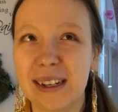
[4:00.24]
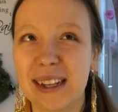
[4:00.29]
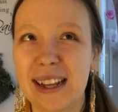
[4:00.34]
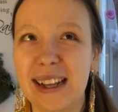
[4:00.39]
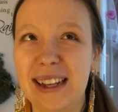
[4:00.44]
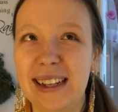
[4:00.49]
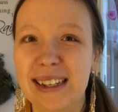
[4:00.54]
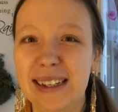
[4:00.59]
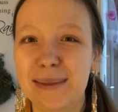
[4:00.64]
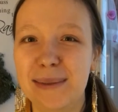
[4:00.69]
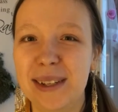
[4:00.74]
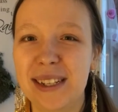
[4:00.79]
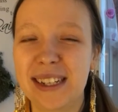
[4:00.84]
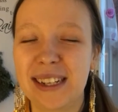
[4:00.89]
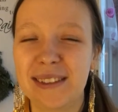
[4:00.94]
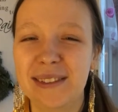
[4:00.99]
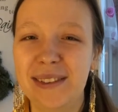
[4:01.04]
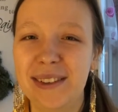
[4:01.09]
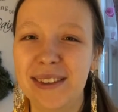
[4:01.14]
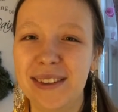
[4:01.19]
a little bit
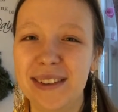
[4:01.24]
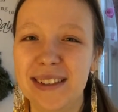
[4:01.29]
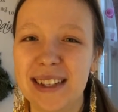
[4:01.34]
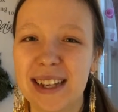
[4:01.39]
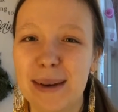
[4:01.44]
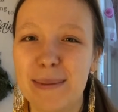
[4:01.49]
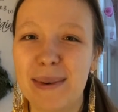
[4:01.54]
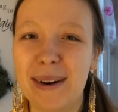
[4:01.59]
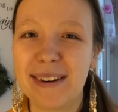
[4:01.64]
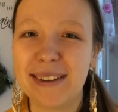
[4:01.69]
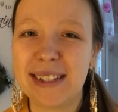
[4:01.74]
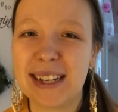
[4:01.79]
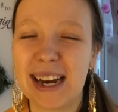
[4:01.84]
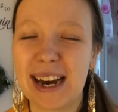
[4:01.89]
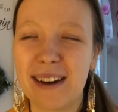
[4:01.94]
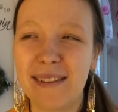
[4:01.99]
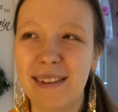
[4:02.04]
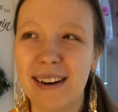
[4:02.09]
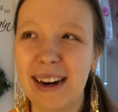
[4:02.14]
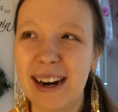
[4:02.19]
confused about
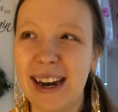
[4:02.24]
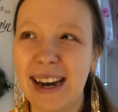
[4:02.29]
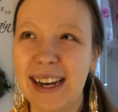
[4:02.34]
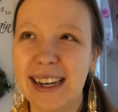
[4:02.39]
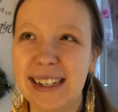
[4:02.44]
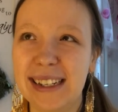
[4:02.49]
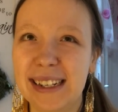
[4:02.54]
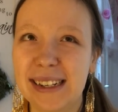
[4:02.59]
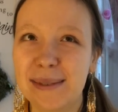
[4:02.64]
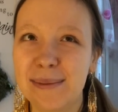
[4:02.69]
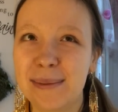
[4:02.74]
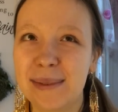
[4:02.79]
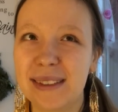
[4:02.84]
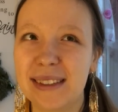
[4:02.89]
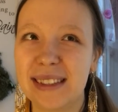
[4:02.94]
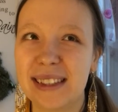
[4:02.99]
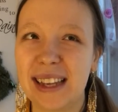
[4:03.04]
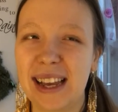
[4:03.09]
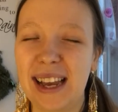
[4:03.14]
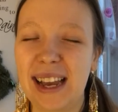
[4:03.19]
other
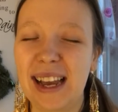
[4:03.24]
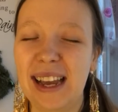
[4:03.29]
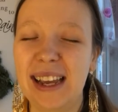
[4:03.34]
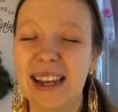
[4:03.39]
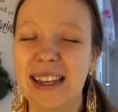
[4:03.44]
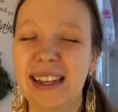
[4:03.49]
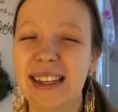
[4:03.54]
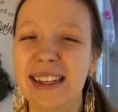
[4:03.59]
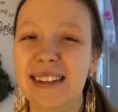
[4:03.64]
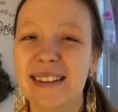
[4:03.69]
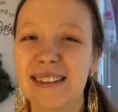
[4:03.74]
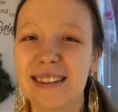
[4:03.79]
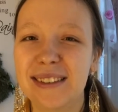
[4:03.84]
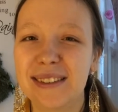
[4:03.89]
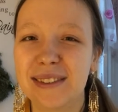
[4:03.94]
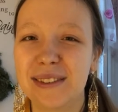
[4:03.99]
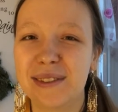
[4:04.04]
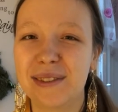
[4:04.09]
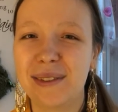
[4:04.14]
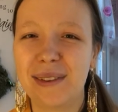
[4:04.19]
items. I need
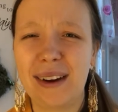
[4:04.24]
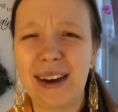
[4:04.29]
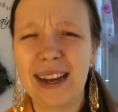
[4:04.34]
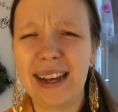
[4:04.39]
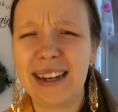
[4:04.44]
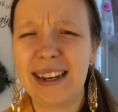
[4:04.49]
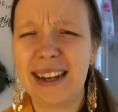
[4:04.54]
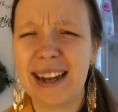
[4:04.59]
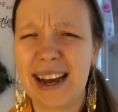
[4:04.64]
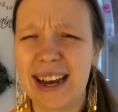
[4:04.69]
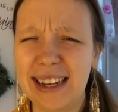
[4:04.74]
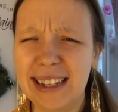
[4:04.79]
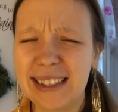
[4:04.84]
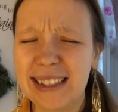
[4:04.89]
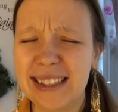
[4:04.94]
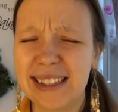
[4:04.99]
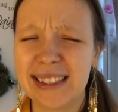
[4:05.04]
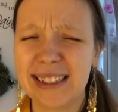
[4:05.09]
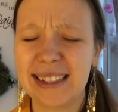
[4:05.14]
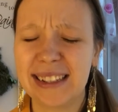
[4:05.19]
to find
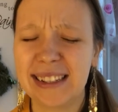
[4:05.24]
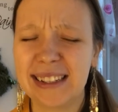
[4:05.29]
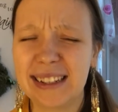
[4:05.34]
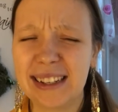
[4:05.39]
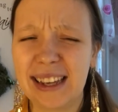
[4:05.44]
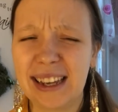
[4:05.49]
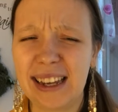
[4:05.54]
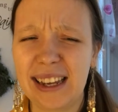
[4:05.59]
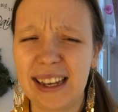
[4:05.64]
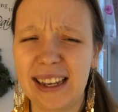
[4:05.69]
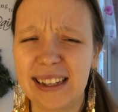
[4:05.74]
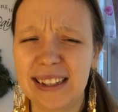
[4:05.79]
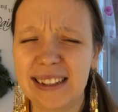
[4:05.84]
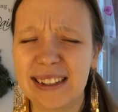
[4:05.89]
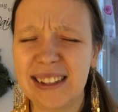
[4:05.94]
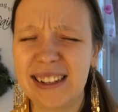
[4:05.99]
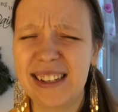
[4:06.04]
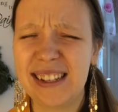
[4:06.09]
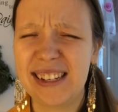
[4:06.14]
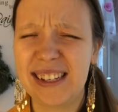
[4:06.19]
nuts
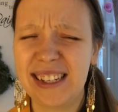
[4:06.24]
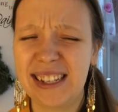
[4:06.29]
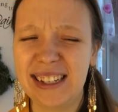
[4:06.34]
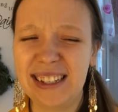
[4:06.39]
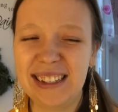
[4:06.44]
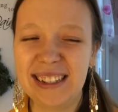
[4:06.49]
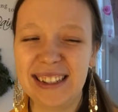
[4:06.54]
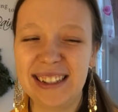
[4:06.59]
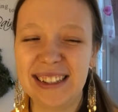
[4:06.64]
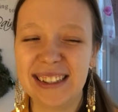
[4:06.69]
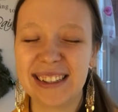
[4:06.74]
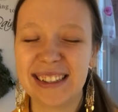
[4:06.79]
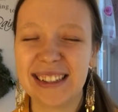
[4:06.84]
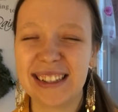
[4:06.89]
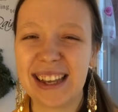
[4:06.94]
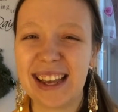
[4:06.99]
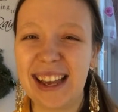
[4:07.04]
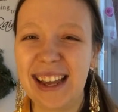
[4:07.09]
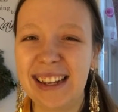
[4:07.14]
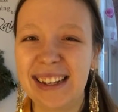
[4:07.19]
and cheese
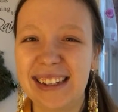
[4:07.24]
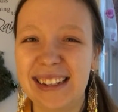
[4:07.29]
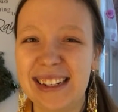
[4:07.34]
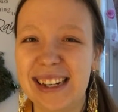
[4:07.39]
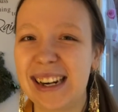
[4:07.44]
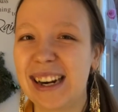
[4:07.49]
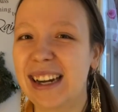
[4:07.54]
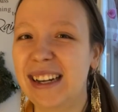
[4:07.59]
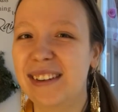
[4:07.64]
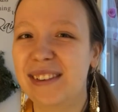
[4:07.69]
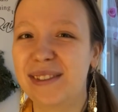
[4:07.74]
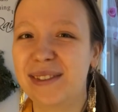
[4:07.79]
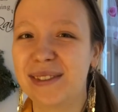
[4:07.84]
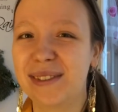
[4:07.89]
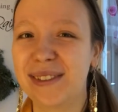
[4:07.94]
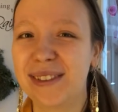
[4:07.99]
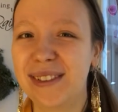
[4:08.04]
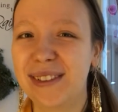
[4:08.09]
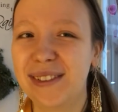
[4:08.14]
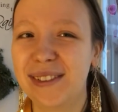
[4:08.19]
and dried
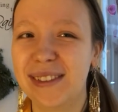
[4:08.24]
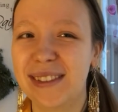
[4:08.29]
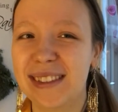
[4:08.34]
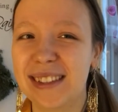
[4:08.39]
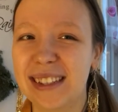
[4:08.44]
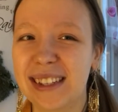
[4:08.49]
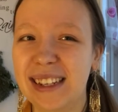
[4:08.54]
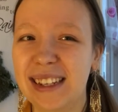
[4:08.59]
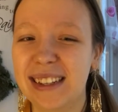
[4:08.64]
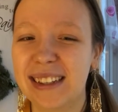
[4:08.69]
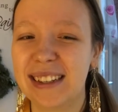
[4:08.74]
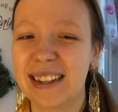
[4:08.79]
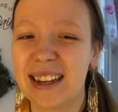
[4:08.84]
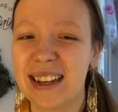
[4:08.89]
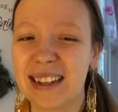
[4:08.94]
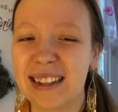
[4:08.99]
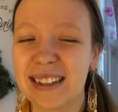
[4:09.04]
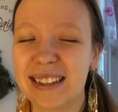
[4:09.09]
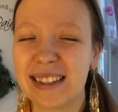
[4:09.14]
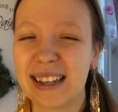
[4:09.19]
fruits in
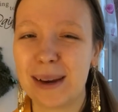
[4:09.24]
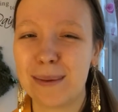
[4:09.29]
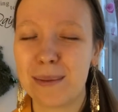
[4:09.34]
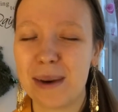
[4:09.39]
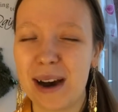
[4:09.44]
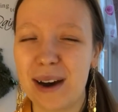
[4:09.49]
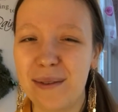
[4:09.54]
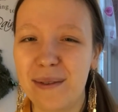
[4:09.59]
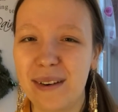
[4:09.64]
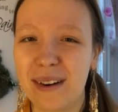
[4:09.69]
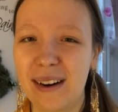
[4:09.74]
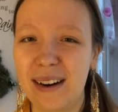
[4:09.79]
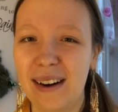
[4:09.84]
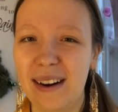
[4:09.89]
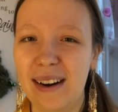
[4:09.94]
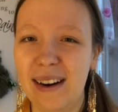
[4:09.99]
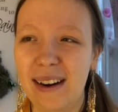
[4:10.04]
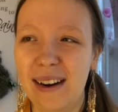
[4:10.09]
some other